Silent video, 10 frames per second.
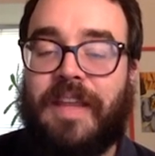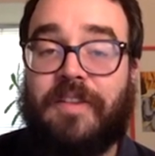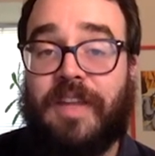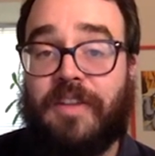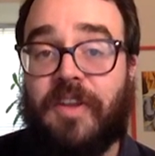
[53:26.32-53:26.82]

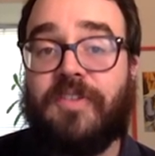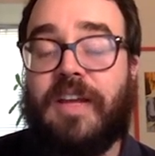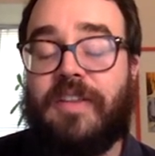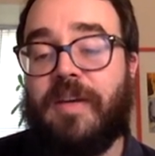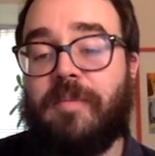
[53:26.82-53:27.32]
that that
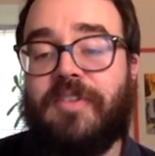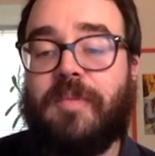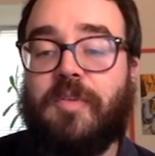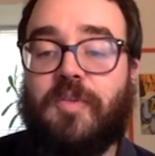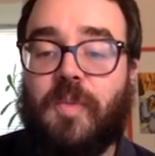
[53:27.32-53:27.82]
does get the
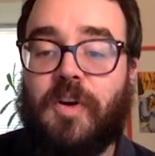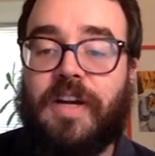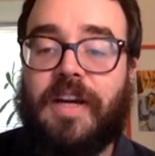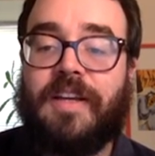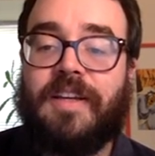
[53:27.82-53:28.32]
implicit move
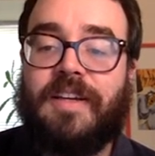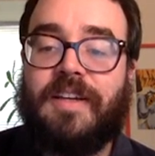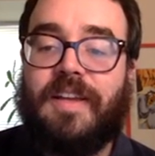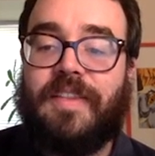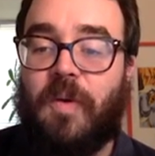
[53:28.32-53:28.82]
wording,
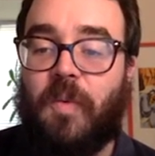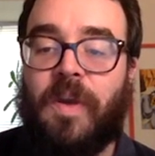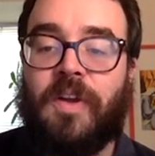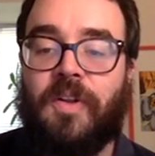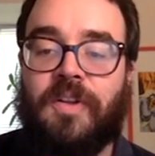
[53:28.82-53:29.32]
and that
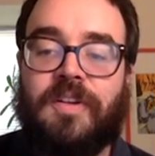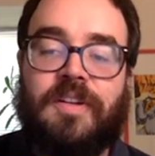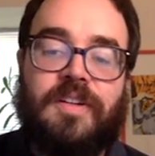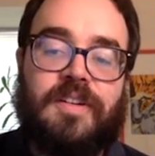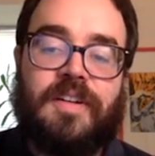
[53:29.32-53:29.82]
will
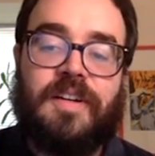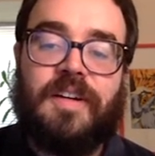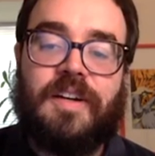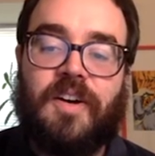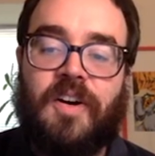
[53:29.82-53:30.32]

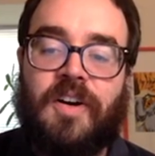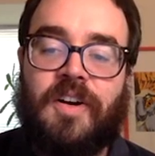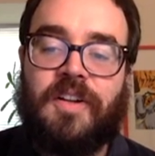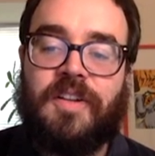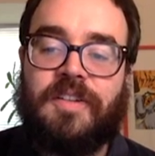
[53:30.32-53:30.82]
uh,
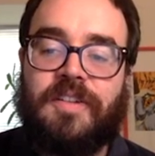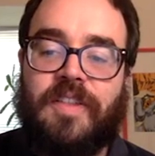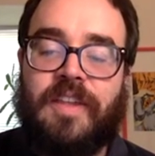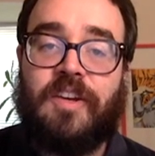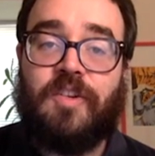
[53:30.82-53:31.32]
call
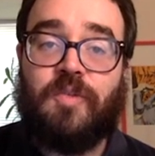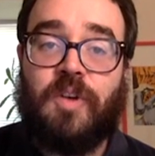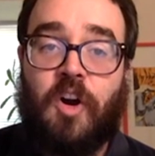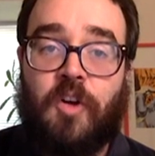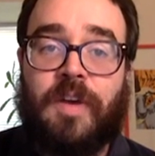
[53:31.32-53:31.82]
the
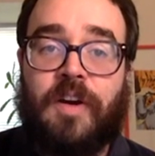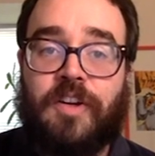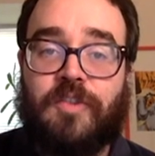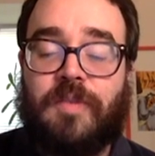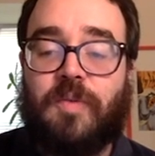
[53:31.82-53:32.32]
R
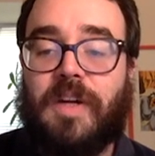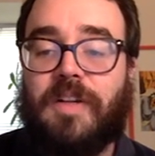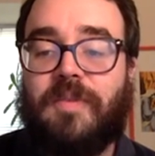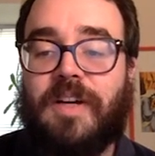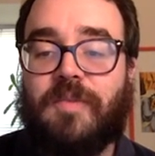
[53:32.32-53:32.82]
value ref
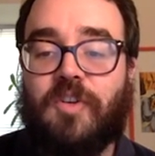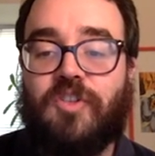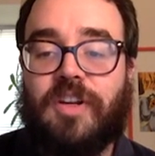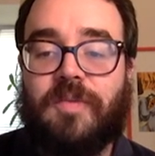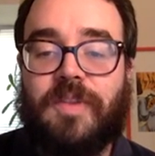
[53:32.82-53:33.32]
qualified
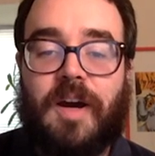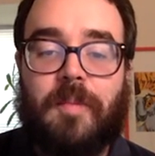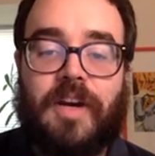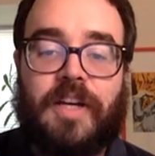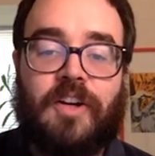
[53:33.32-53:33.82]
version of the
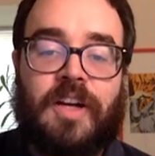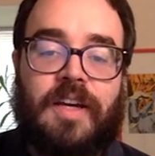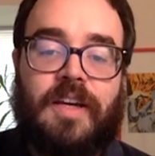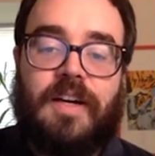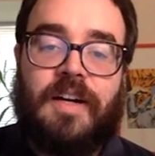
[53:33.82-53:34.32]
operator.
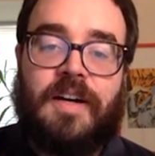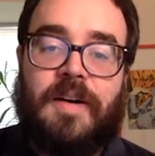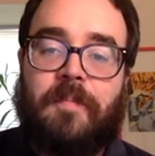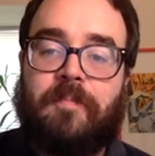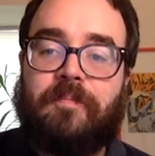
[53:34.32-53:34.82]

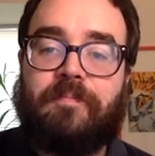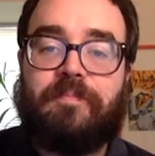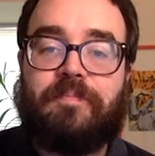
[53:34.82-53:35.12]
Um,